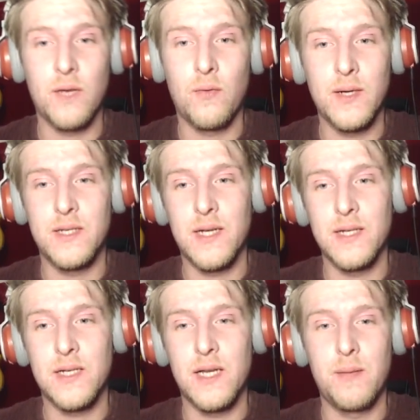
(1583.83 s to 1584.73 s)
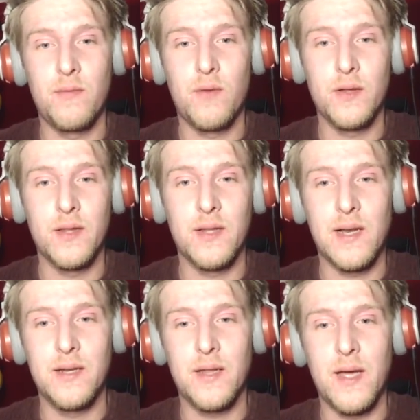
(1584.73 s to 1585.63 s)
Jack will waste his days sleeping
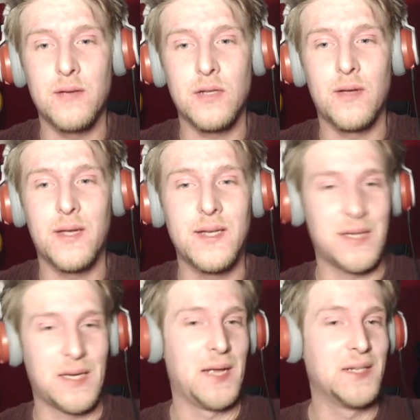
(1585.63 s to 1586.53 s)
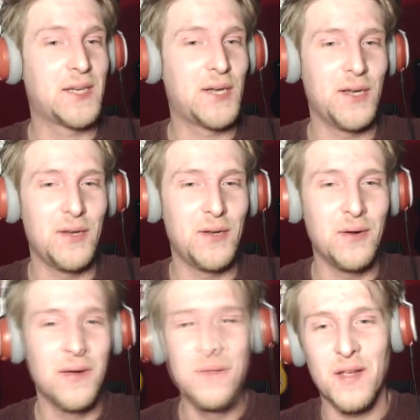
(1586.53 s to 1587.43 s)
rather than cleaning the house like he intends
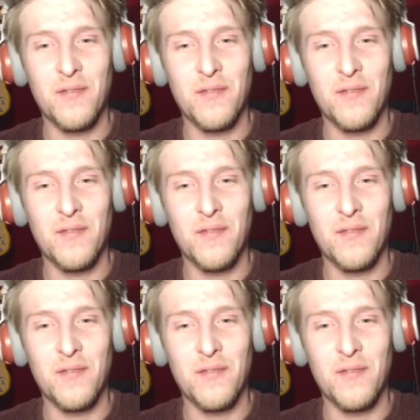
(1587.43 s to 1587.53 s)
to.